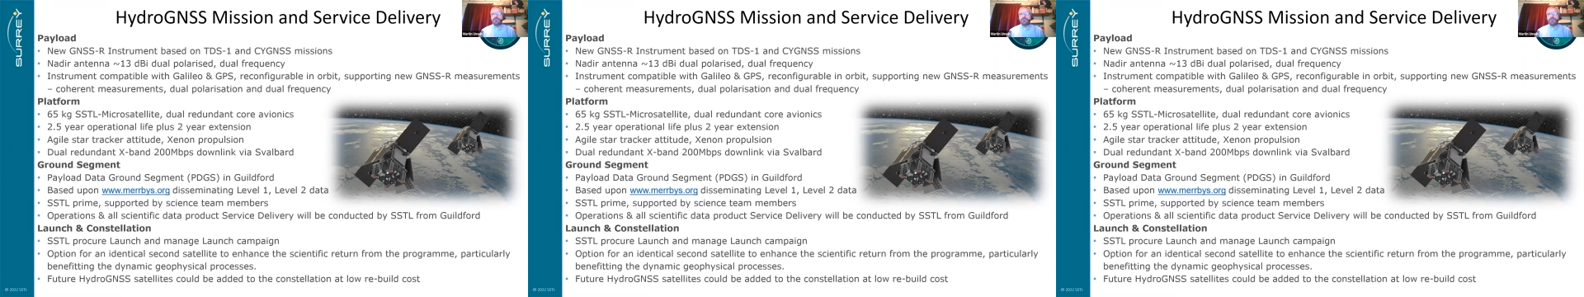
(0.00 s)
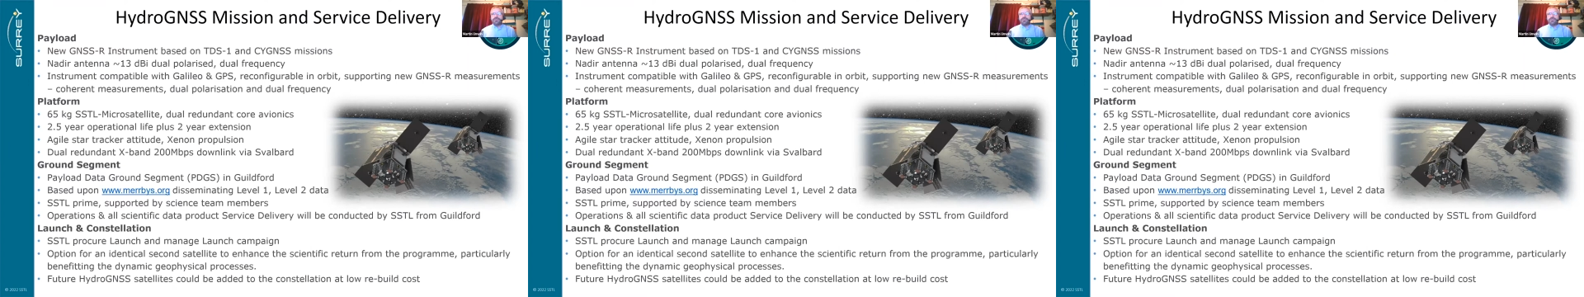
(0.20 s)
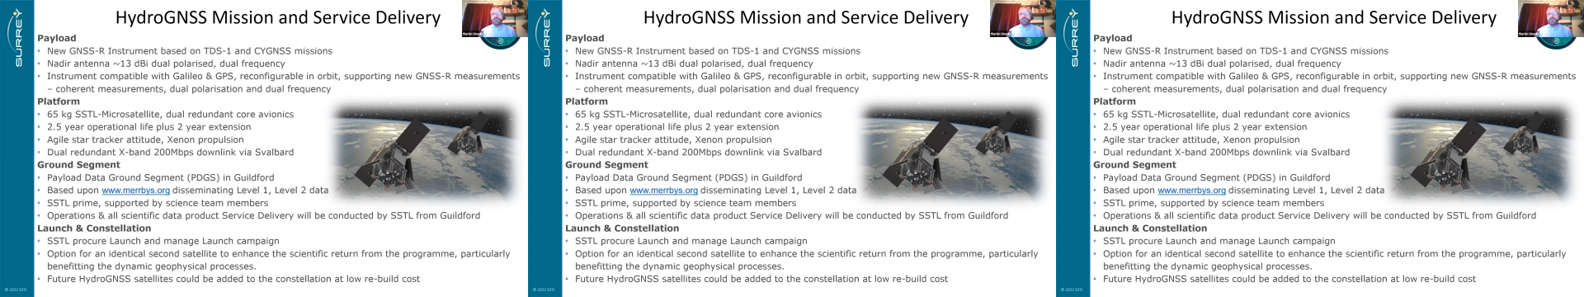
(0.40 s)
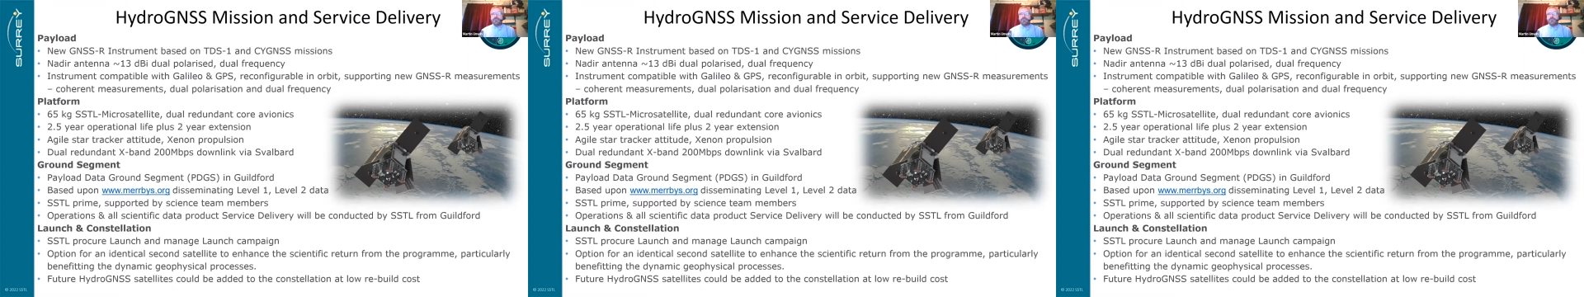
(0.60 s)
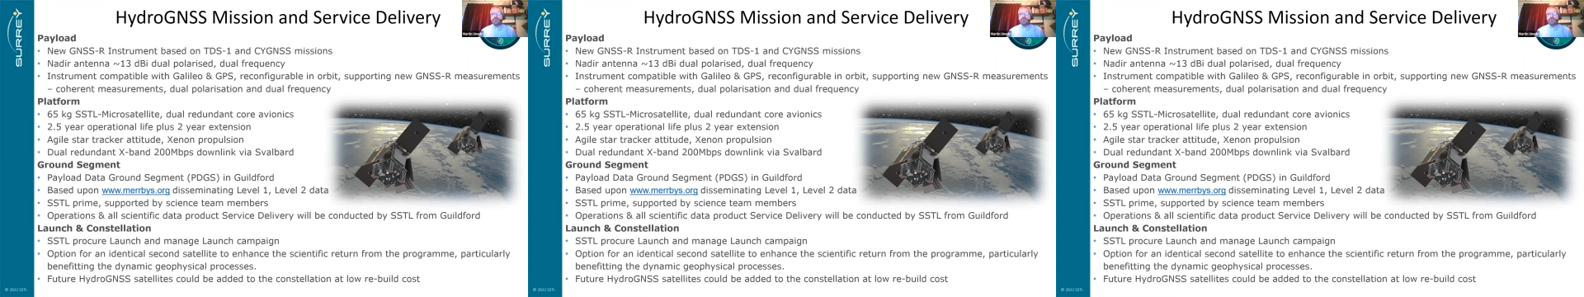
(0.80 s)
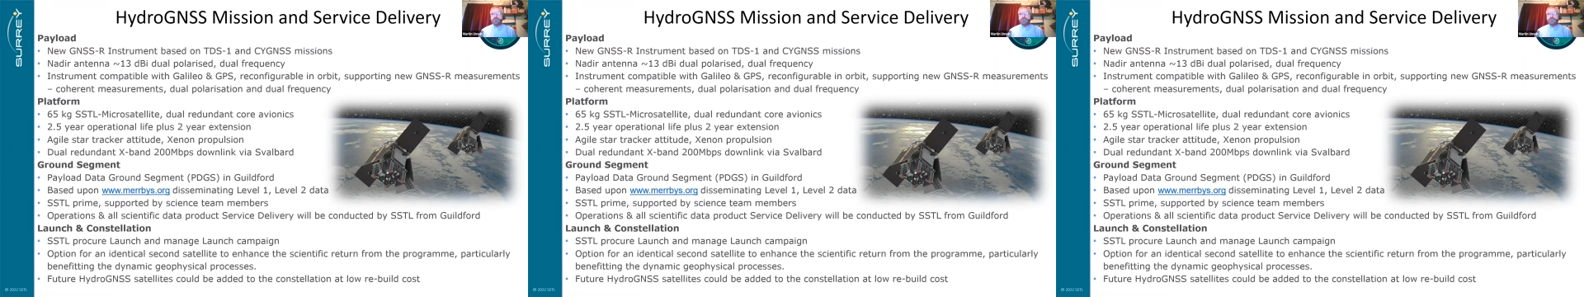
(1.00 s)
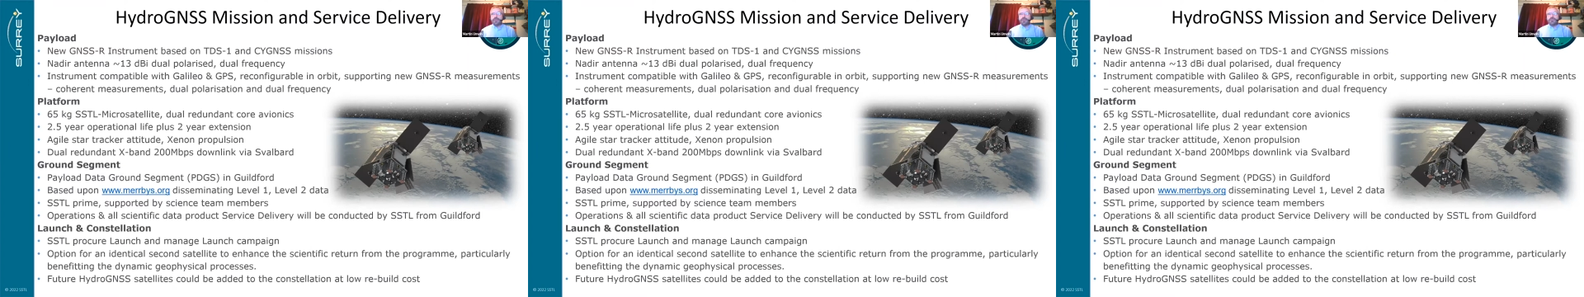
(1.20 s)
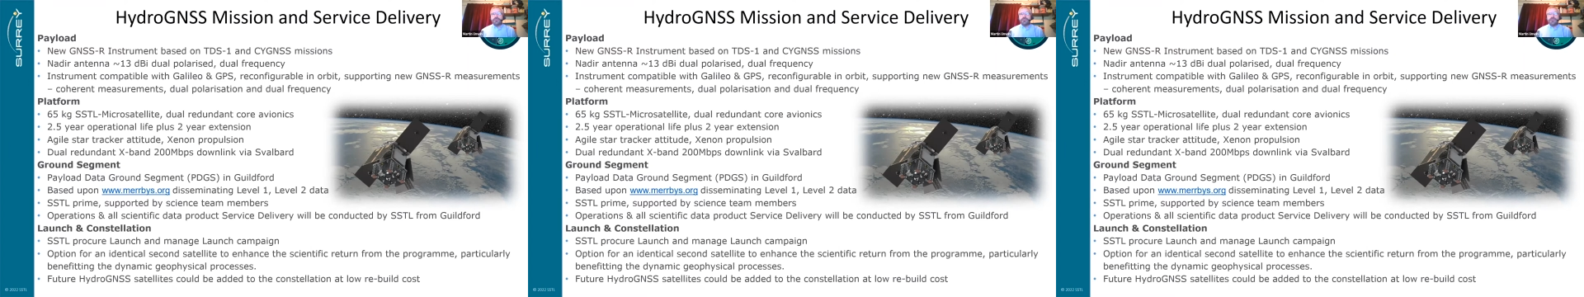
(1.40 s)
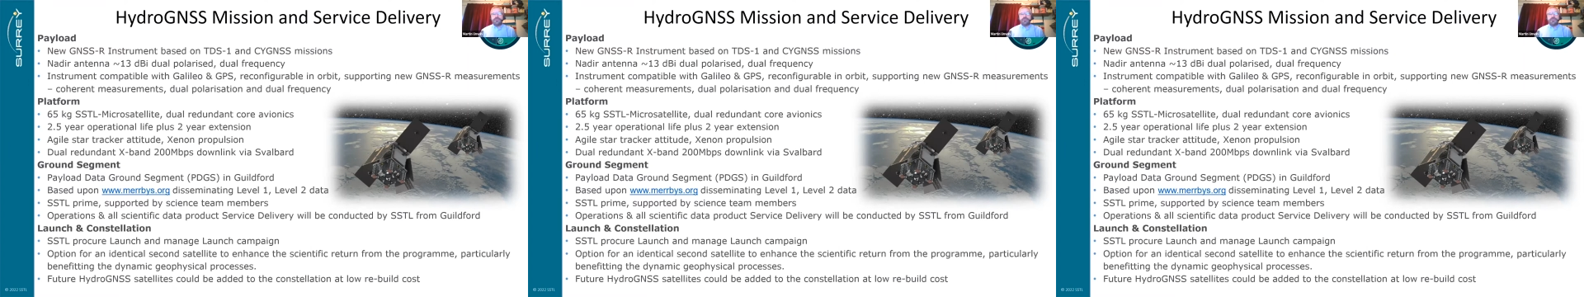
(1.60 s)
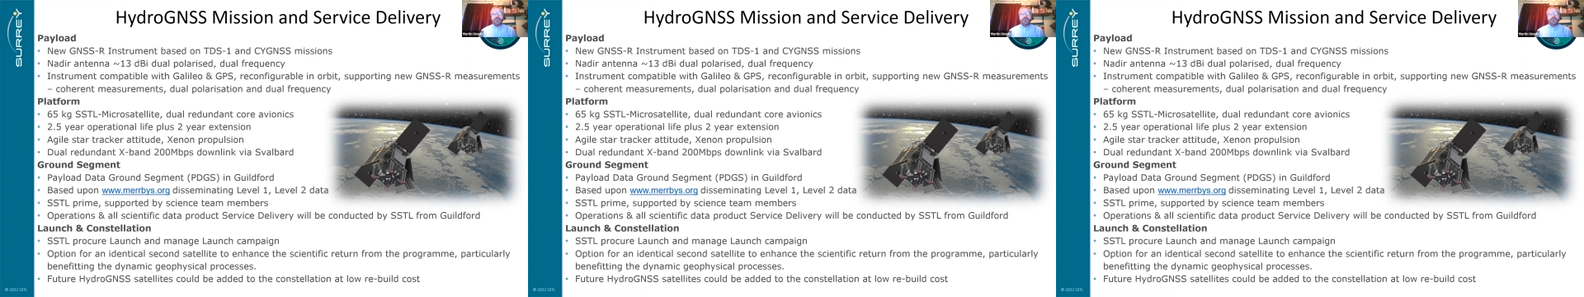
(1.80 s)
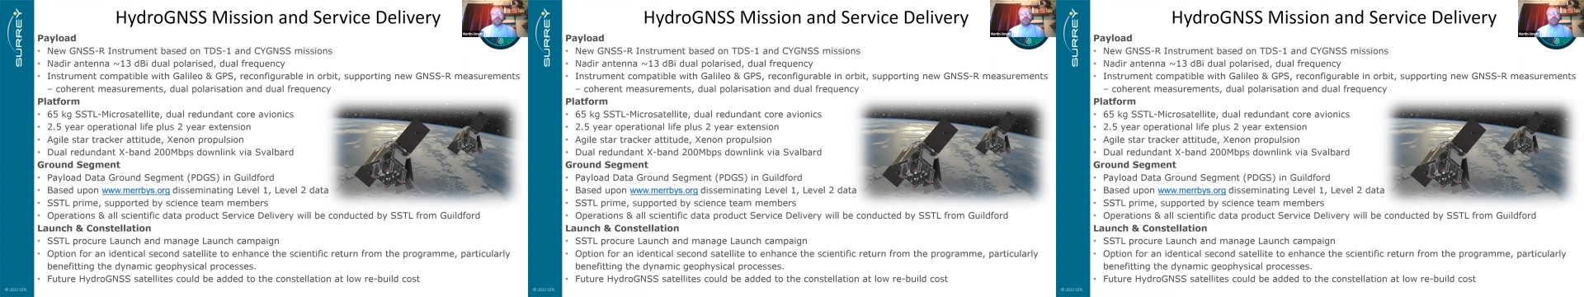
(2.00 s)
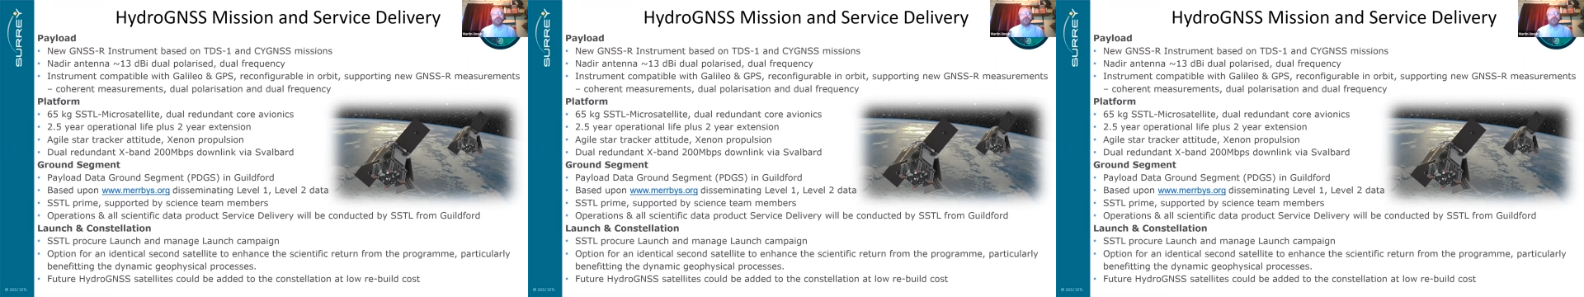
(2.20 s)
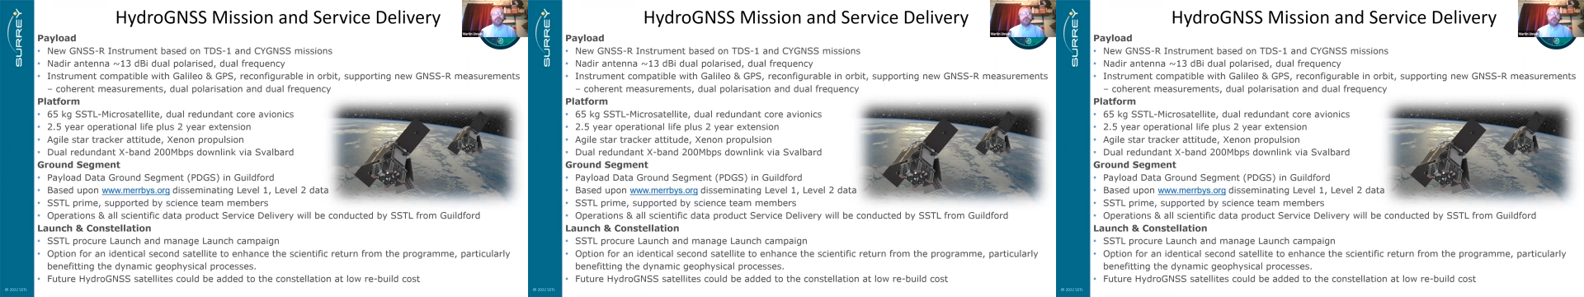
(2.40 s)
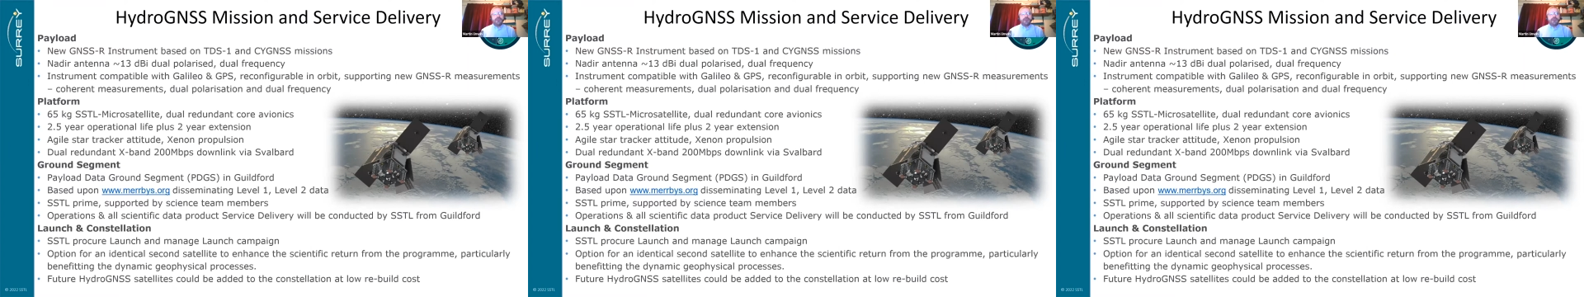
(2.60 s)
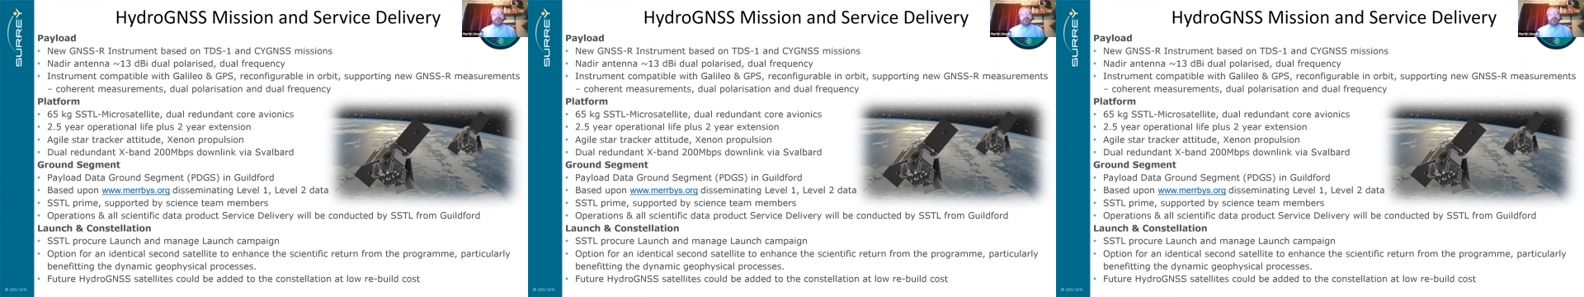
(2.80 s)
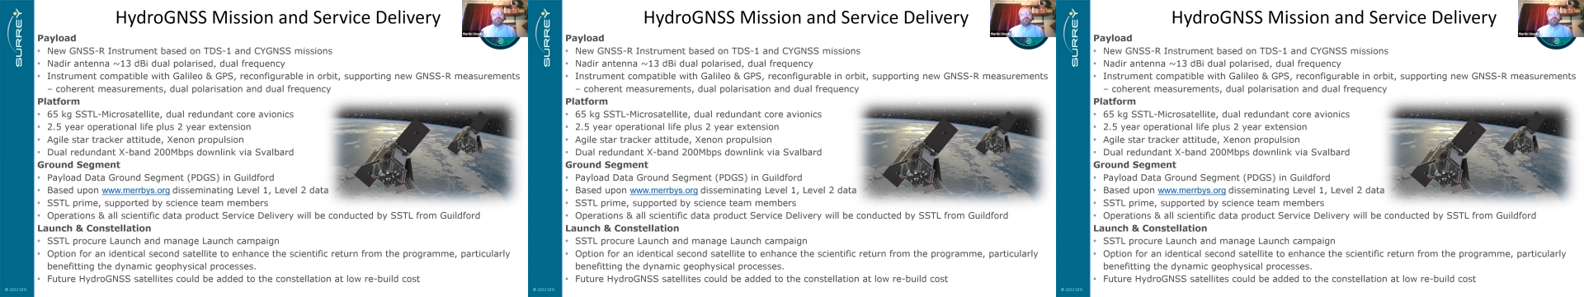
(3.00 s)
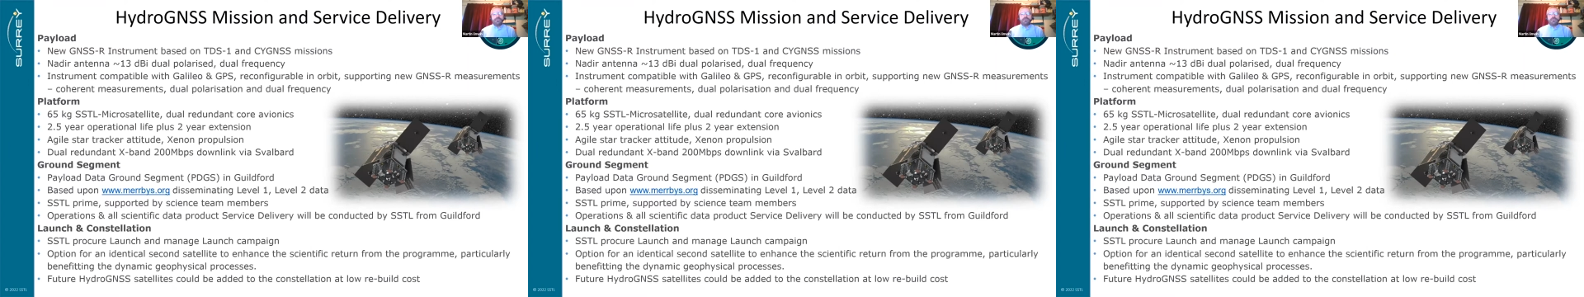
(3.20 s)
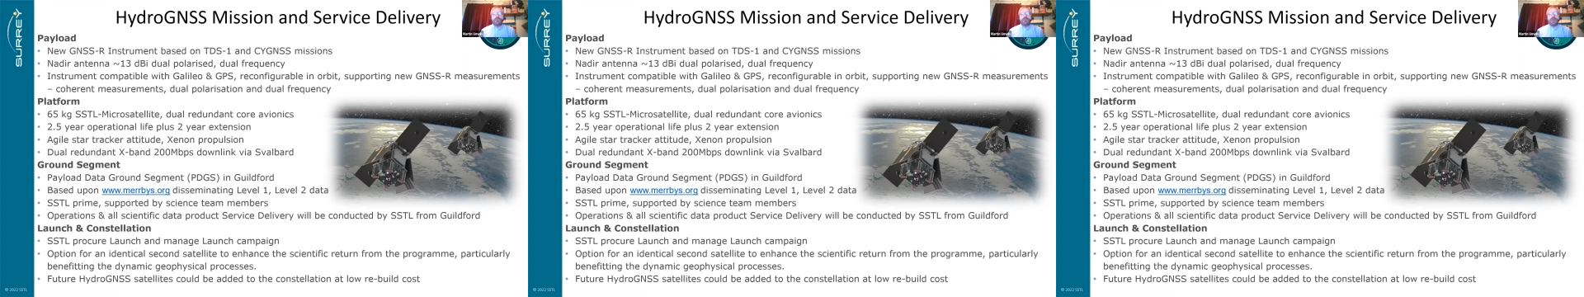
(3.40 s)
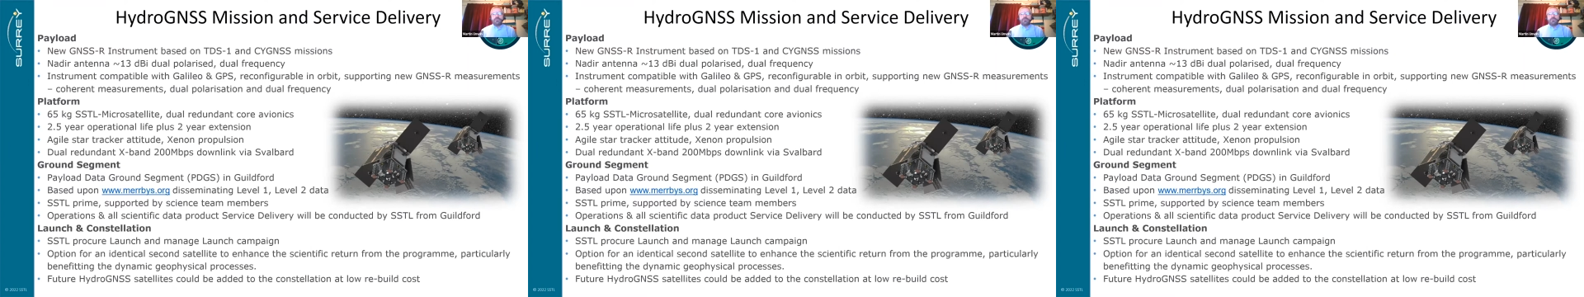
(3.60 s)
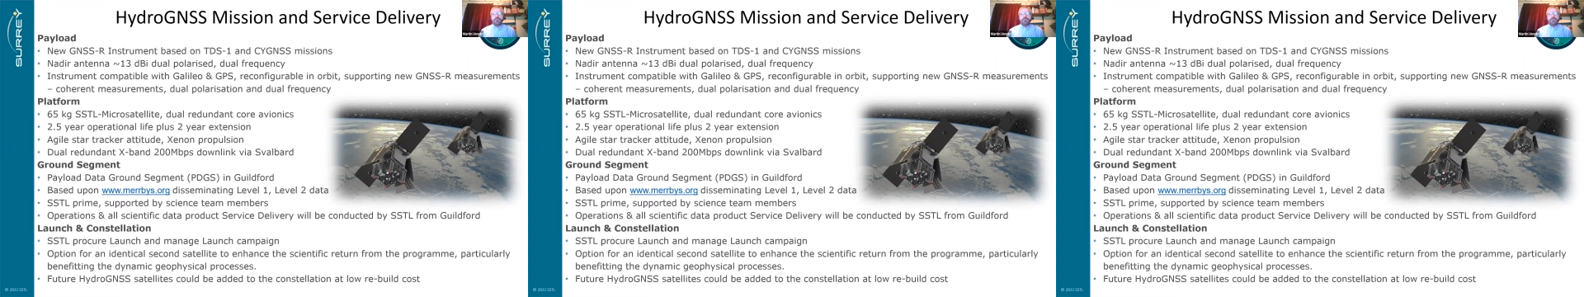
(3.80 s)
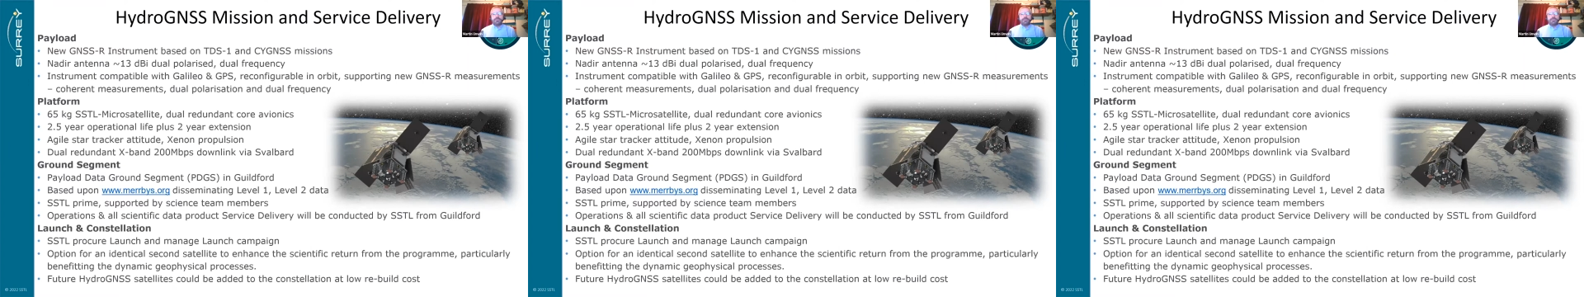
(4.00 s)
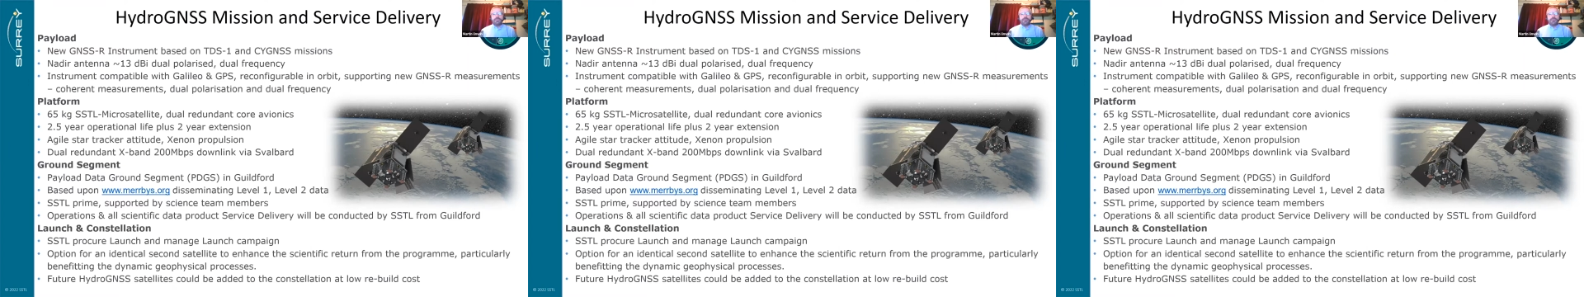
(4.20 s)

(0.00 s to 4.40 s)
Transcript: [unreadable: no face in view]